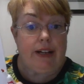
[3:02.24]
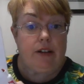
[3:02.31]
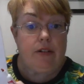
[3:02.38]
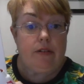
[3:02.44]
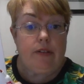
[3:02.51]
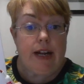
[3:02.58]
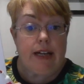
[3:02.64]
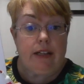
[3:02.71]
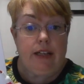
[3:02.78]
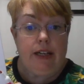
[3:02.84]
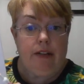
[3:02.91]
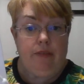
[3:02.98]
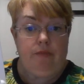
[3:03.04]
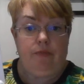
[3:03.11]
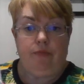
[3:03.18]
it
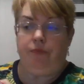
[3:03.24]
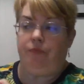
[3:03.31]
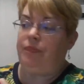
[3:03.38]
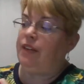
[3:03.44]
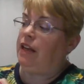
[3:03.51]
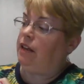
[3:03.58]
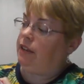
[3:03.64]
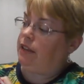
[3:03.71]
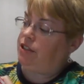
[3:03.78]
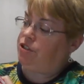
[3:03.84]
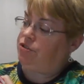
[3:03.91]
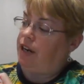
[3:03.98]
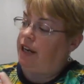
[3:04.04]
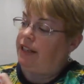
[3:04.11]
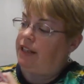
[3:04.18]
correctly?
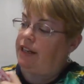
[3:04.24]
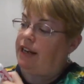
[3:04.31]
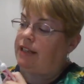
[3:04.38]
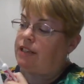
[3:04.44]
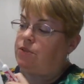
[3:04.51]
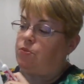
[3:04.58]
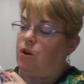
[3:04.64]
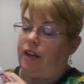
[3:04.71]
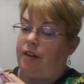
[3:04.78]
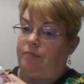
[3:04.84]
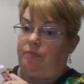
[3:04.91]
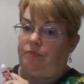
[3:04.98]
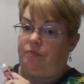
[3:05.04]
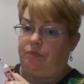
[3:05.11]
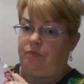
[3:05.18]
Let's try the next one.